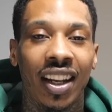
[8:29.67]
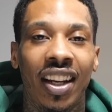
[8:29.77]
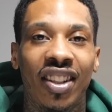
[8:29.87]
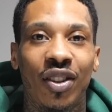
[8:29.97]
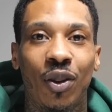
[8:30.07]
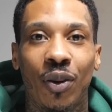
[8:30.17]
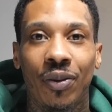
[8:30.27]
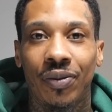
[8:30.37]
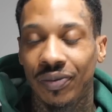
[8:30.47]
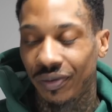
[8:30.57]
Let's do it.
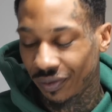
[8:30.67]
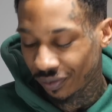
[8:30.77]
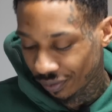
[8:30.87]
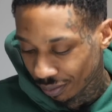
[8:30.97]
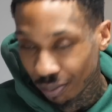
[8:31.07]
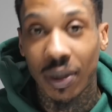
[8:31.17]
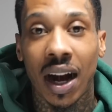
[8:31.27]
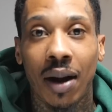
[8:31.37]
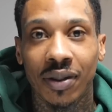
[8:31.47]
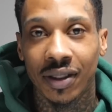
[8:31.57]

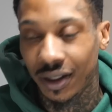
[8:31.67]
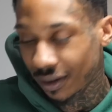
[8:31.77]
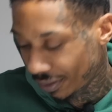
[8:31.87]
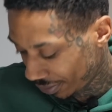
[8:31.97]
Barberson.